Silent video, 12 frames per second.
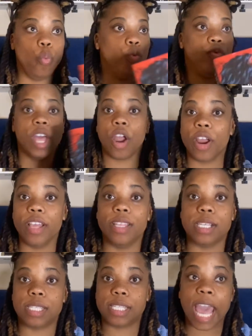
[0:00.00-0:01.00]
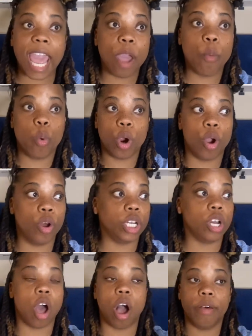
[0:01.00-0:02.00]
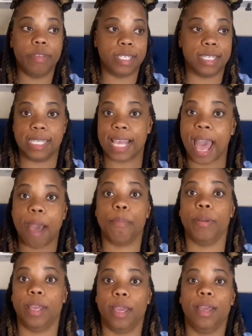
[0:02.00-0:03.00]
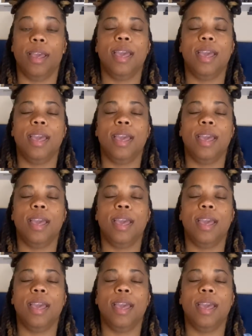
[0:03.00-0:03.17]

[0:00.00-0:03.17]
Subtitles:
They're in the same world and all this is happening.